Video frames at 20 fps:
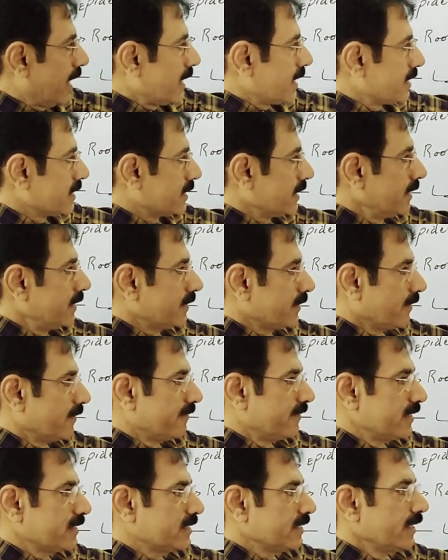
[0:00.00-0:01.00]
result
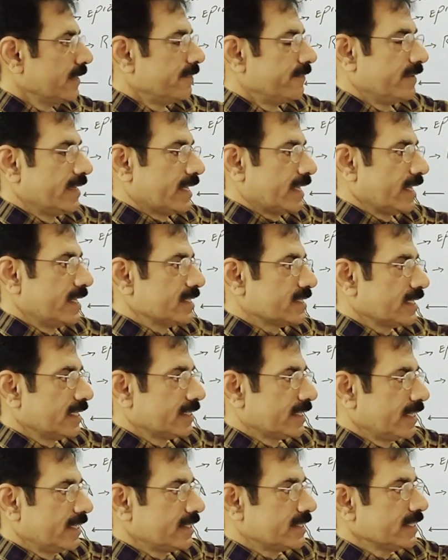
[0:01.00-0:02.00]
of which we can say
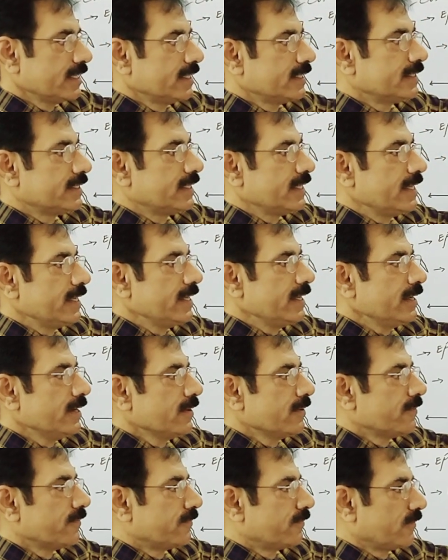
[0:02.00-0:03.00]
that
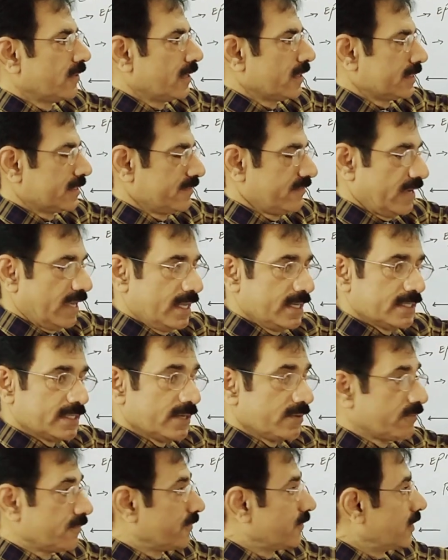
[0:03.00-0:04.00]
when
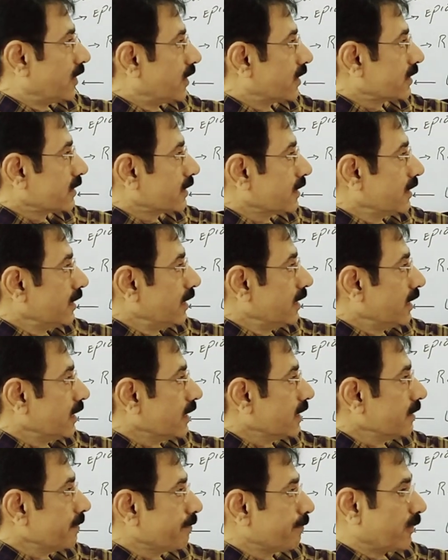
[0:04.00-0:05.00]
the
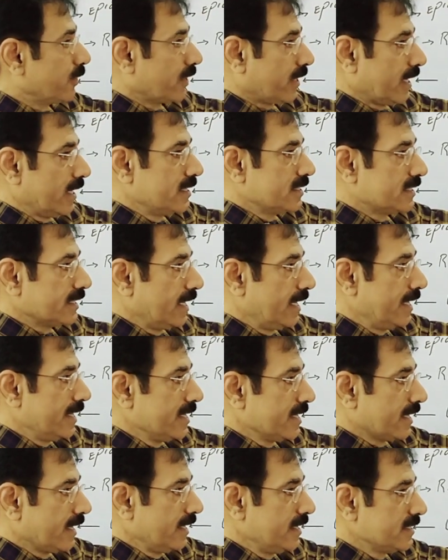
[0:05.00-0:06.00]
water potential
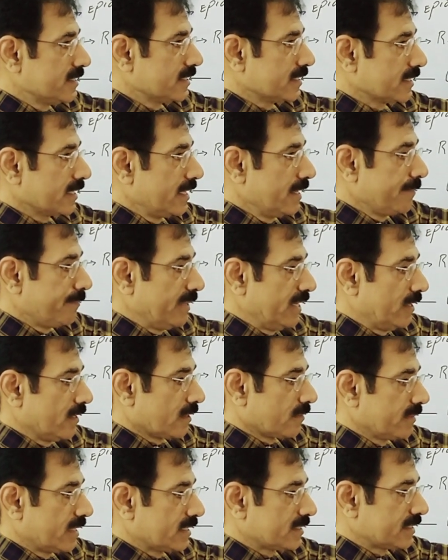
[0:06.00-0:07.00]
increases in
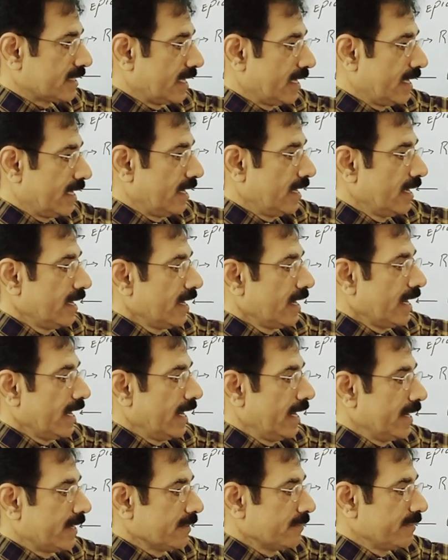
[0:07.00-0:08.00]
epidermal cell,
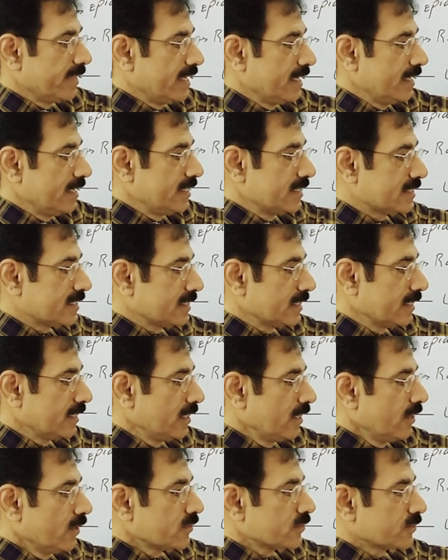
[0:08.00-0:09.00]
it means
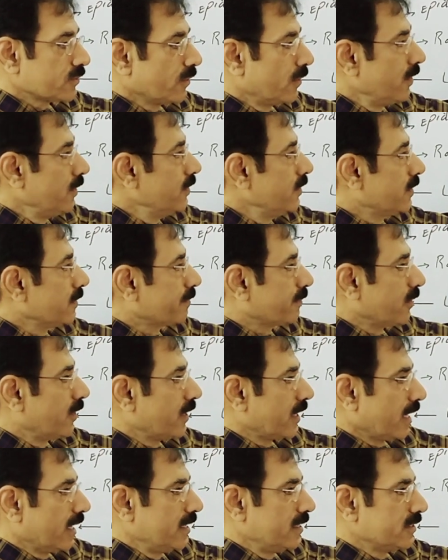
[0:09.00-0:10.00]
solute
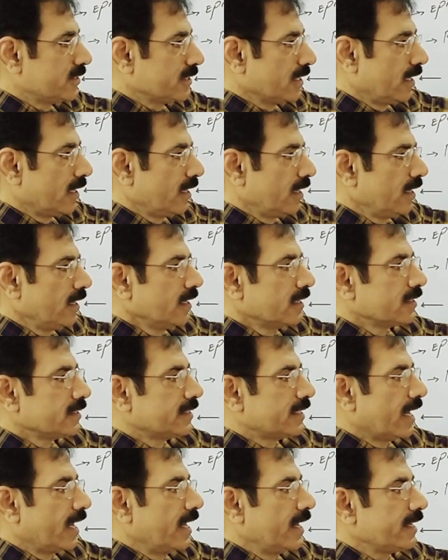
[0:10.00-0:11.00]
potential
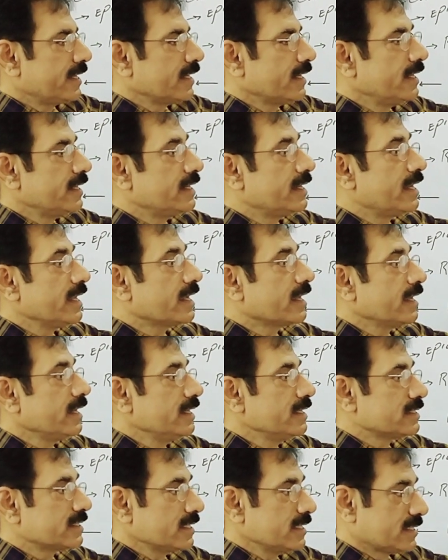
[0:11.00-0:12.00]
that
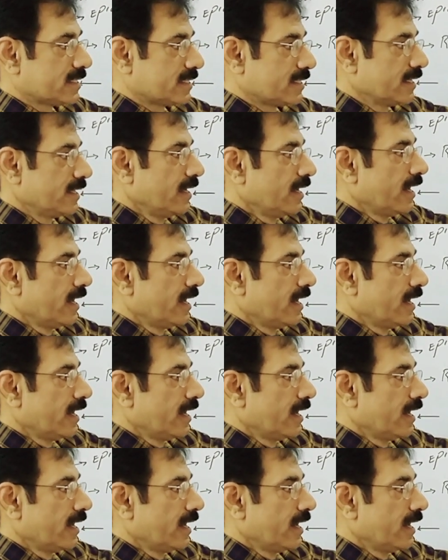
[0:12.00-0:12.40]
decreases,